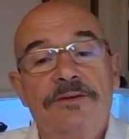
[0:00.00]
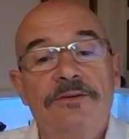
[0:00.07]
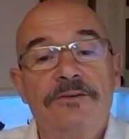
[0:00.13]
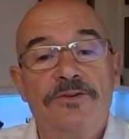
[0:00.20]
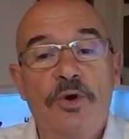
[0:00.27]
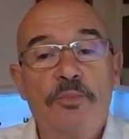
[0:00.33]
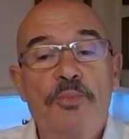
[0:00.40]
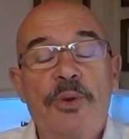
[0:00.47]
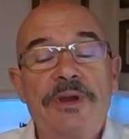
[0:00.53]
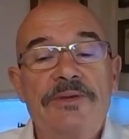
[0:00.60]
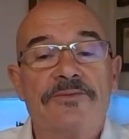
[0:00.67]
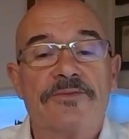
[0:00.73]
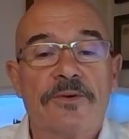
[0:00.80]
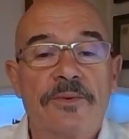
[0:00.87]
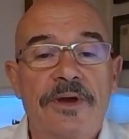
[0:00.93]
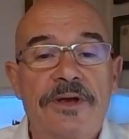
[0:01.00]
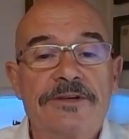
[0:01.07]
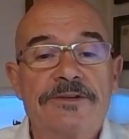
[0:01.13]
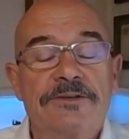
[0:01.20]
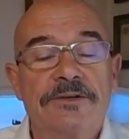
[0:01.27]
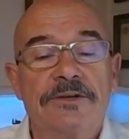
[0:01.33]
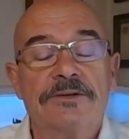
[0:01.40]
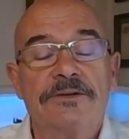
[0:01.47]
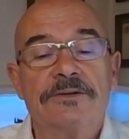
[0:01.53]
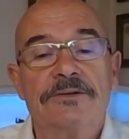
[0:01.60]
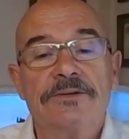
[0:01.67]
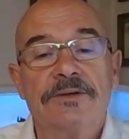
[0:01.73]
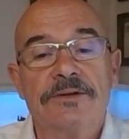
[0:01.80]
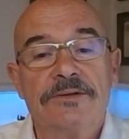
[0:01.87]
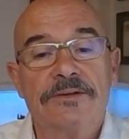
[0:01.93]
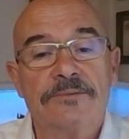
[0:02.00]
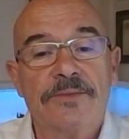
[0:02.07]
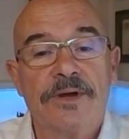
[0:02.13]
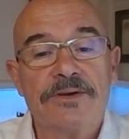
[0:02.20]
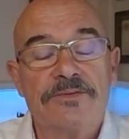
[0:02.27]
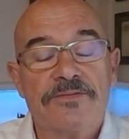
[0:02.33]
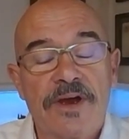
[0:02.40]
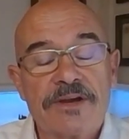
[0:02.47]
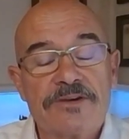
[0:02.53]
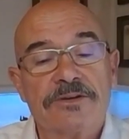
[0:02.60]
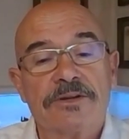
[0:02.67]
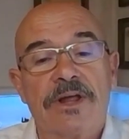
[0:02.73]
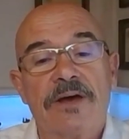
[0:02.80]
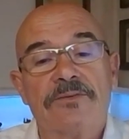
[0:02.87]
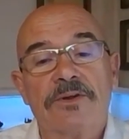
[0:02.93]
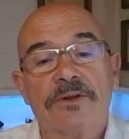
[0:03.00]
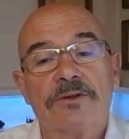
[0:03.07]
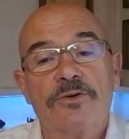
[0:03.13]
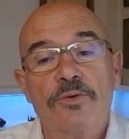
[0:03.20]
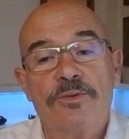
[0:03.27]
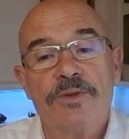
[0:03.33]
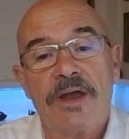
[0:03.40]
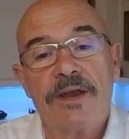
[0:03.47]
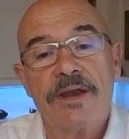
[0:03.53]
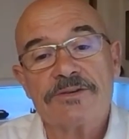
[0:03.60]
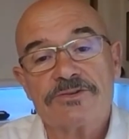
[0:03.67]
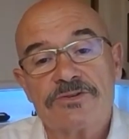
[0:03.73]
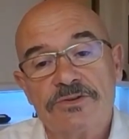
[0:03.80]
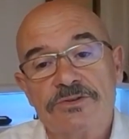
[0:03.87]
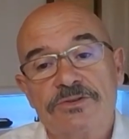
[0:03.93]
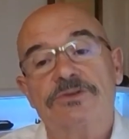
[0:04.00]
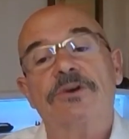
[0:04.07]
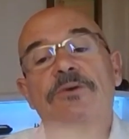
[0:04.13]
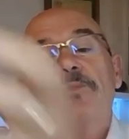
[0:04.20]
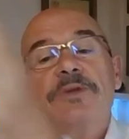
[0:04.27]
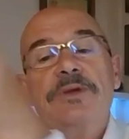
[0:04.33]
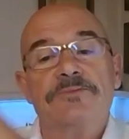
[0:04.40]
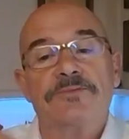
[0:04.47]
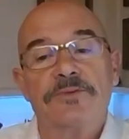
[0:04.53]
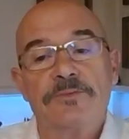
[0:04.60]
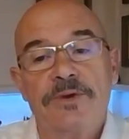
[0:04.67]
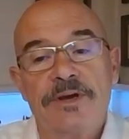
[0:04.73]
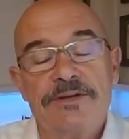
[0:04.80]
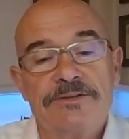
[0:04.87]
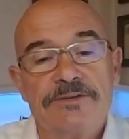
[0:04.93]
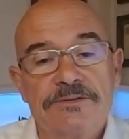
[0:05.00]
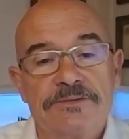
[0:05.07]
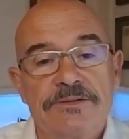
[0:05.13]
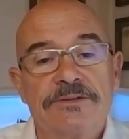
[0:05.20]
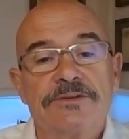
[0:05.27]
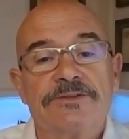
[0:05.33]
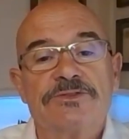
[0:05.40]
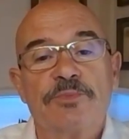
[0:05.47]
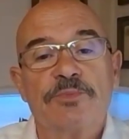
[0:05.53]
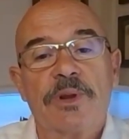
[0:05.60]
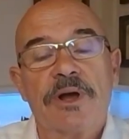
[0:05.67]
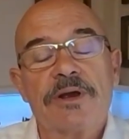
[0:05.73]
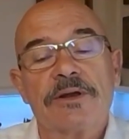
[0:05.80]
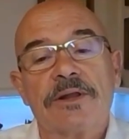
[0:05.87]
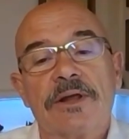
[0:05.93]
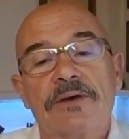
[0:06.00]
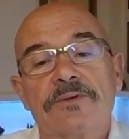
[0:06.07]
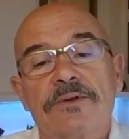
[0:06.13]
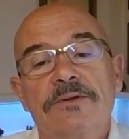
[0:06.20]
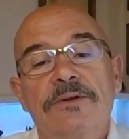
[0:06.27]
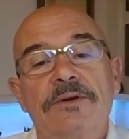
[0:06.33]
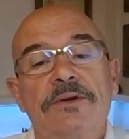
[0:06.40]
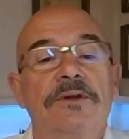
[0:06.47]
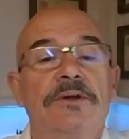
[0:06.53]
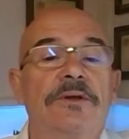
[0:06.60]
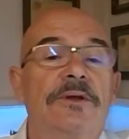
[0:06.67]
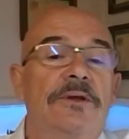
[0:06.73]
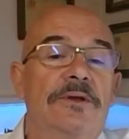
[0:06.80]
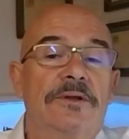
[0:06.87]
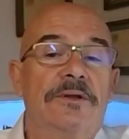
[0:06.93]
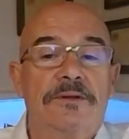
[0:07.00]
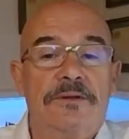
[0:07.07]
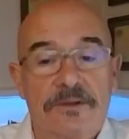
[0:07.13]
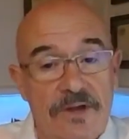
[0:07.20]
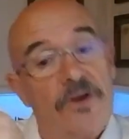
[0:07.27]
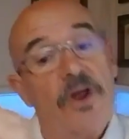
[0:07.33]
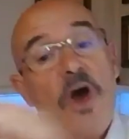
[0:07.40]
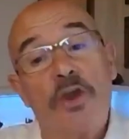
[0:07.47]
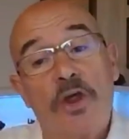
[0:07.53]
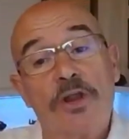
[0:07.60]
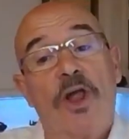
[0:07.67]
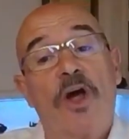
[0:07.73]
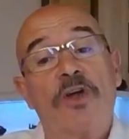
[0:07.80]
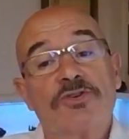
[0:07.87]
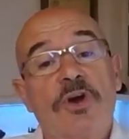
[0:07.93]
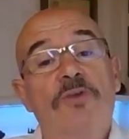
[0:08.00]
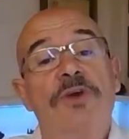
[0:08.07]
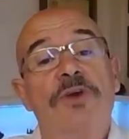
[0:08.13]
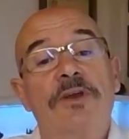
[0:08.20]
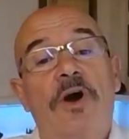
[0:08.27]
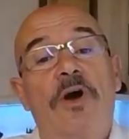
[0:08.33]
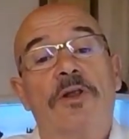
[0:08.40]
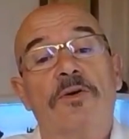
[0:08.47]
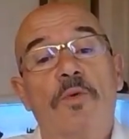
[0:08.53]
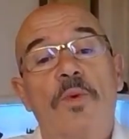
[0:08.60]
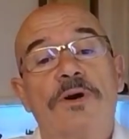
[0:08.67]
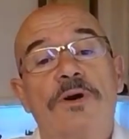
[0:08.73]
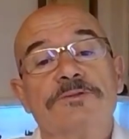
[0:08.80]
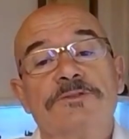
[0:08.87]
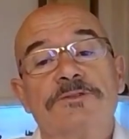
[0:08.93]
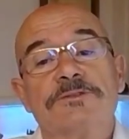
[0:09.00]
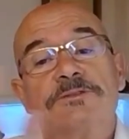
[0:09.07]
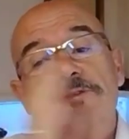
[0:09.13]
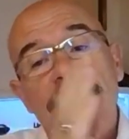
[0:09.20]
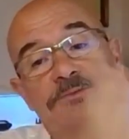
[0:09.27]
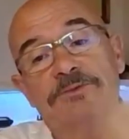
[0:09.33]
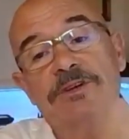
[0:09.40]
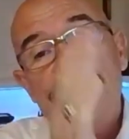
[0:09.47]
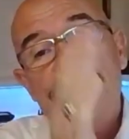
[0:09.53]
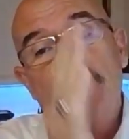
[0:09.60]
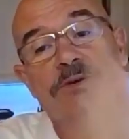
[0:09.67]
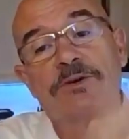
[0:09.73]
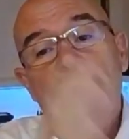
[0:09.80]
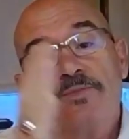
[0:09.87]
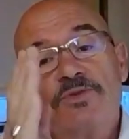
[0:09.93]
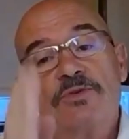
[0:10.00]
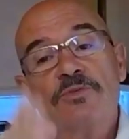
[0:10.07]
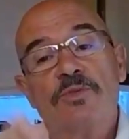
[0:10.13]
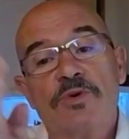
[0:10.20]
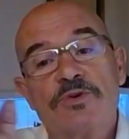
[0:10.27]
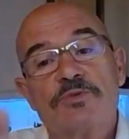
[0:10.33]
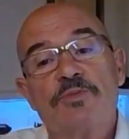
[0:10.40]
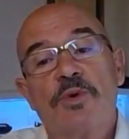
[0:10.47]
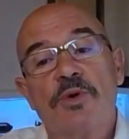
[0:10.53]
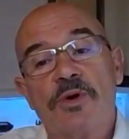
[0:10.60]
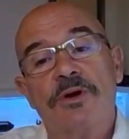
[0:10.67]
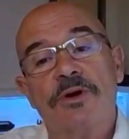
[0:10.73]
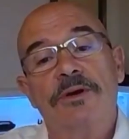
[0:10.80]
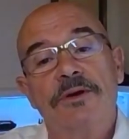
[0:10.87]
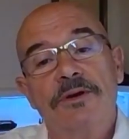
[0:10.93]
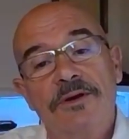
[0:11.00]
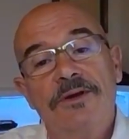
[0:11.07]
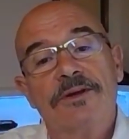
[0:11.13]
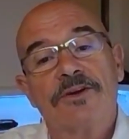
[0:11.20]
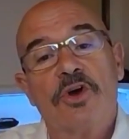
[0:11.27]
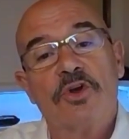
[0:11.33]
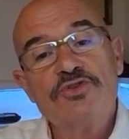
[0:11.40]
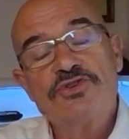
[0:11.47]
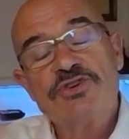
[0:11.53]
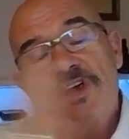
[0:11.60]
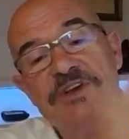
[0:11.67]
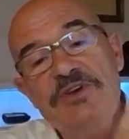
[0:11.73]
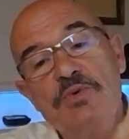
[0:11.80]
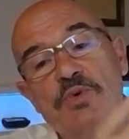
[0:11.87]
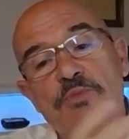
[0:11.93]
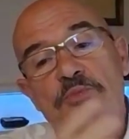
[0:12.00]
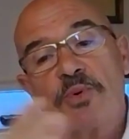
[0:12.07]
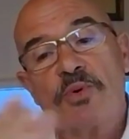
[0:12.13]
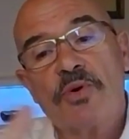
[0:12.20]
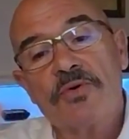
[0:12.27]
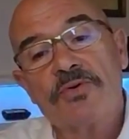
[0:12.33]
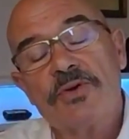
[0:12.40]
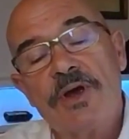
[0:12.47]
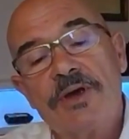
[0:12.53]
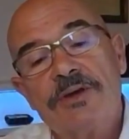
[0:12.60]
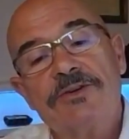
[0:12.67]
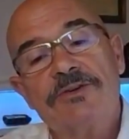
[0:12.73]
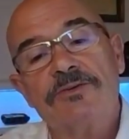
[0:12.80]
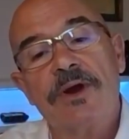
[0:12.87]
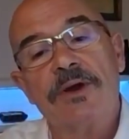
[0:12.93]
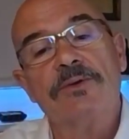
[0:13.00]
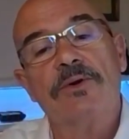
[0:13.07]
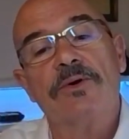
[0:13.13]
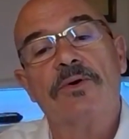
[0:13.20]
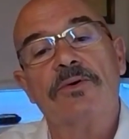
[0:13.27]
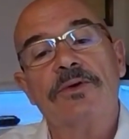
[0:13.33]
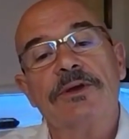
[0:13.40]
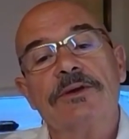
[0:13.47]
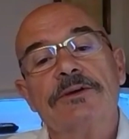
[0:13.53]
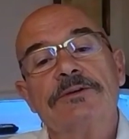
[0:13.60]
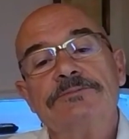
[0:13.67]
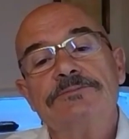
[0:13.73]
dumping information at the manufacturing level, who then has to dump the information to the supplier level, and a lot of it all at once. This becomes a much more continual process throughout the whole year.